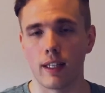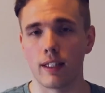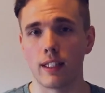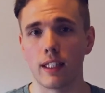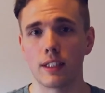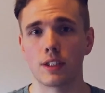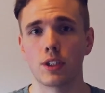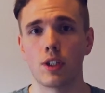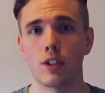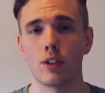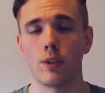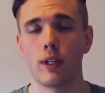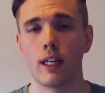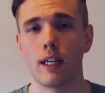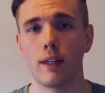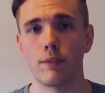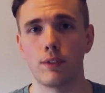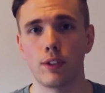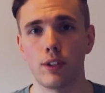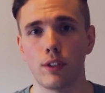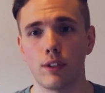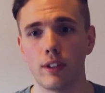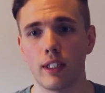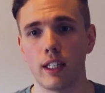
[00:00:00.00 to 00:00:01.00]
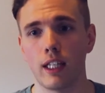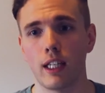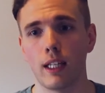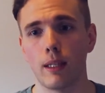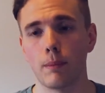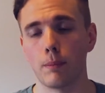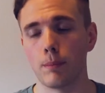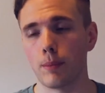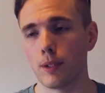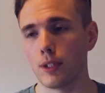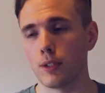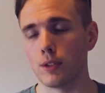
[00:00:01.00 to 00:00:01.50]
and that's all you have to your
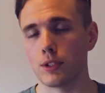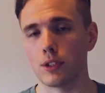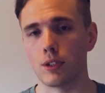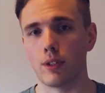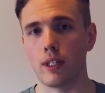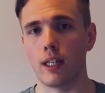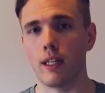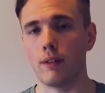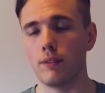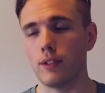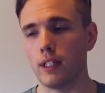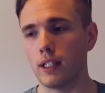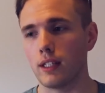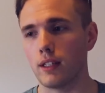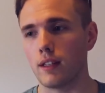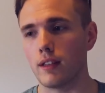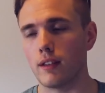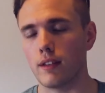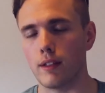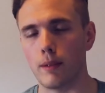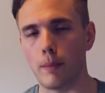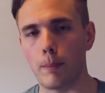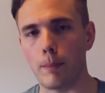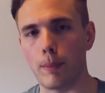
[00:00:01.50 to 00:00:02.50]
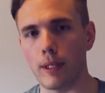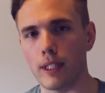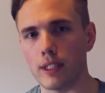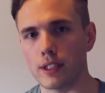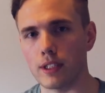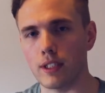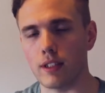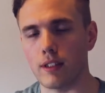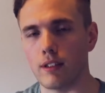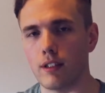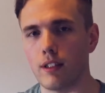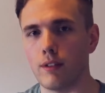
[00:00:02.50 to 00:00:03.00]
name, but you still have like the
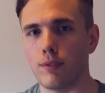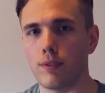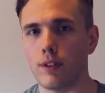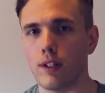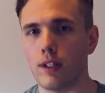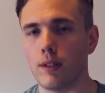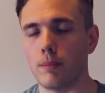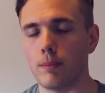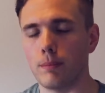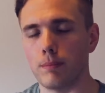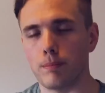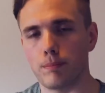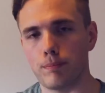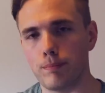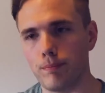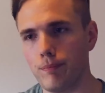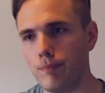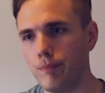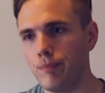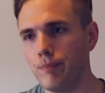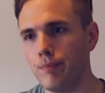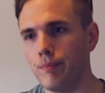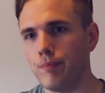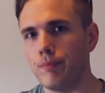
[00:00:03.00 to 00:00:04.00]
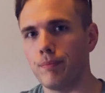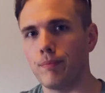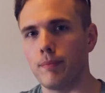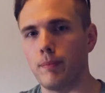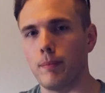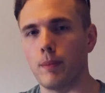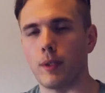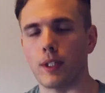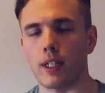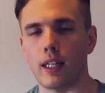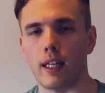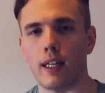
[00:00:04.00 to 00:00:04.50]
basic default
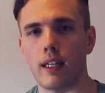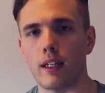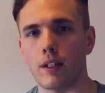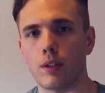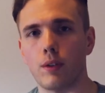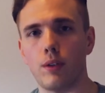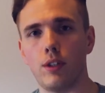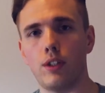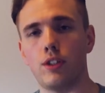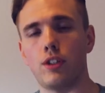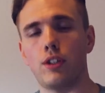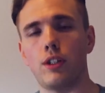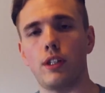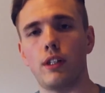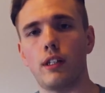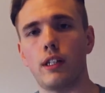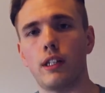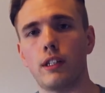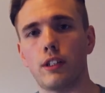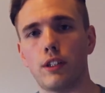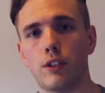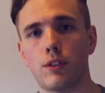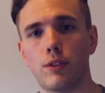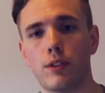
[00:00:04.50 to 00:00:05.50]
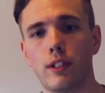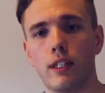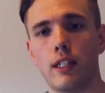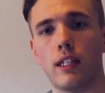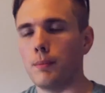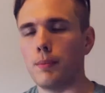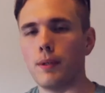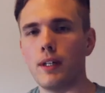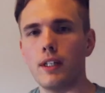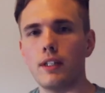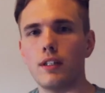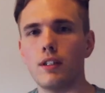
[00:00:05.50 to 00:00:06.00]
mechanical engineering degree.
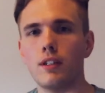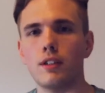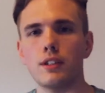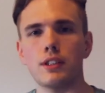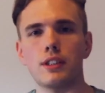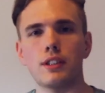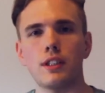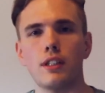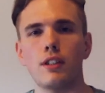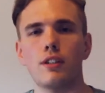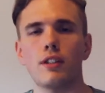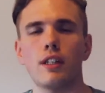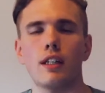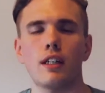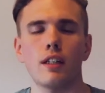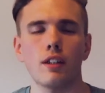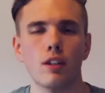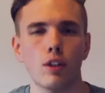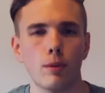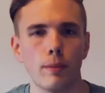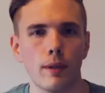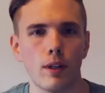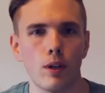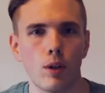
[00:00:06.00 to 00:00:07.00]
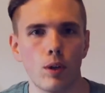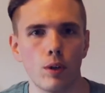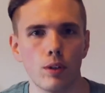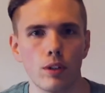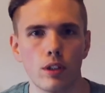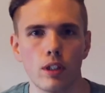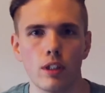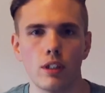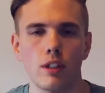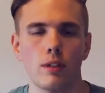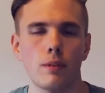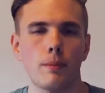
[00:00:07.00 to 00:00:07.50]
But you know, say you're getting a little bit
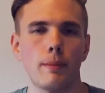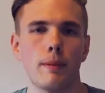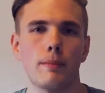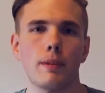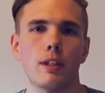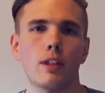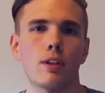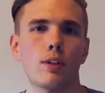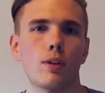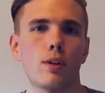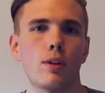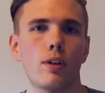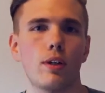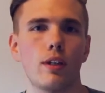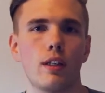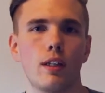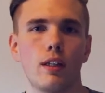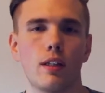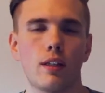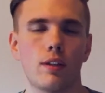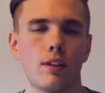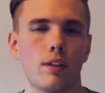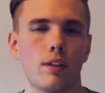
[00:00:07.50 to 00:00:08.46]
older, you're maybe 30,